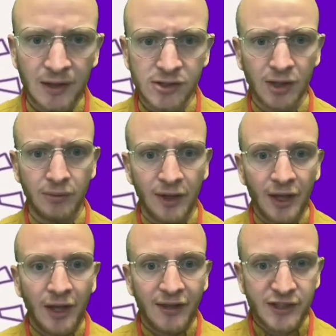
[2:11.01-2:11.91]
So,
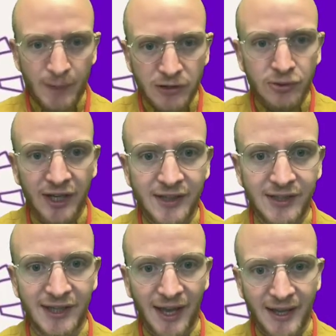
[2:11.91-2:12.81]
the special day
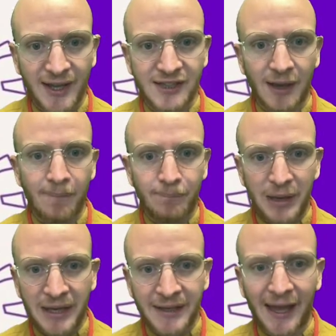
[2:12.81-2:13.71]
today is
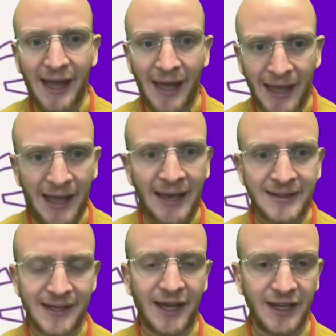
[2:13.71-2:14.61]
Big Hair Day.